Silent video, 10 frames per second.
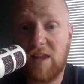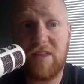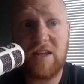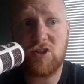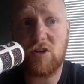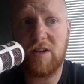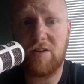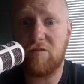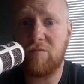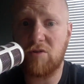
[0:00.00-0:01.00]
that's
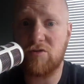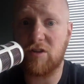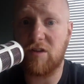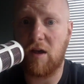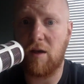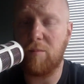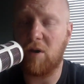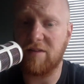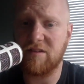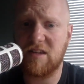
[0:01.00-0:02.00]
kind of most of the
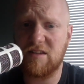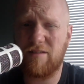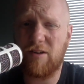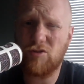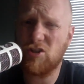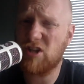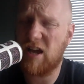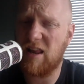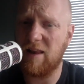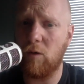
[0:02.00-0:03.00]
behind the scenes stuff. I'll just
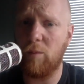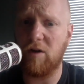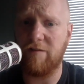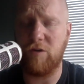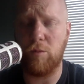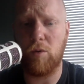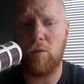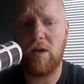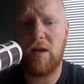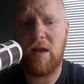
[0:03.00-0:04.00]
chat a little bit on
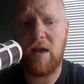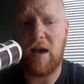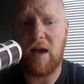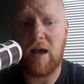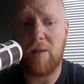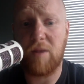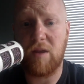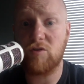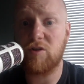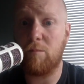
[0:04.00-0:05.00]
football.
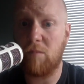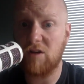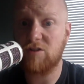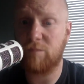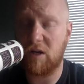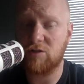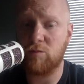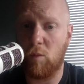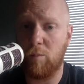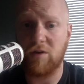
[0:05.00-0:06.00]
It was a much,
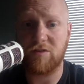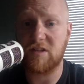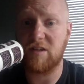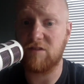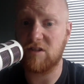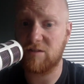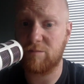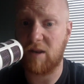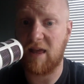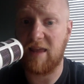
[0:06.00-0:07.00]
much more positive
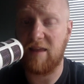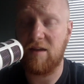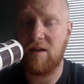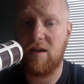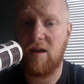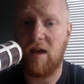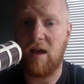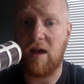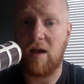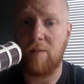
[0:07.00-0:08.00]
display
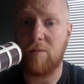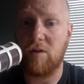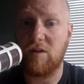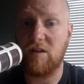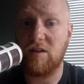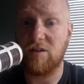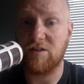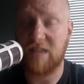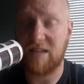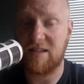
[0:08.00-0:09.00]

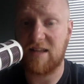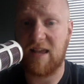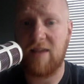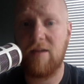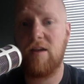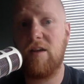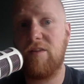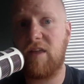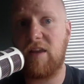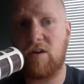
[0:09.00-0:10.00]
on Saturday.
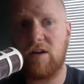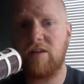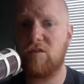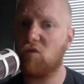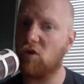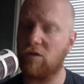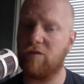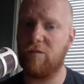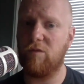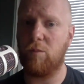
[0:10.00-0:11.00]
They kind of got
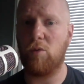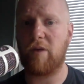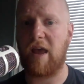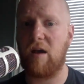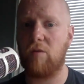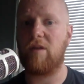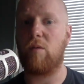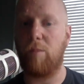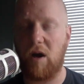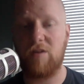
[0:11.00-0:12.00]
the ball down. They
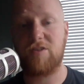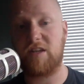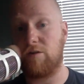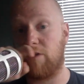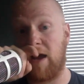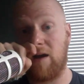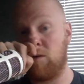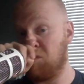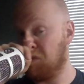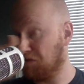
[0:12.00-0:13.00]
were passing it
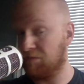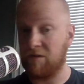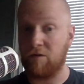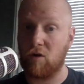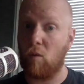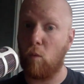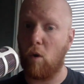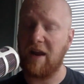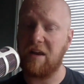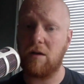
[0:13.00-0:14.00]
around. They were a lot
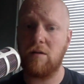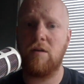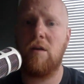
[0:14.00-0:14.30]
wider.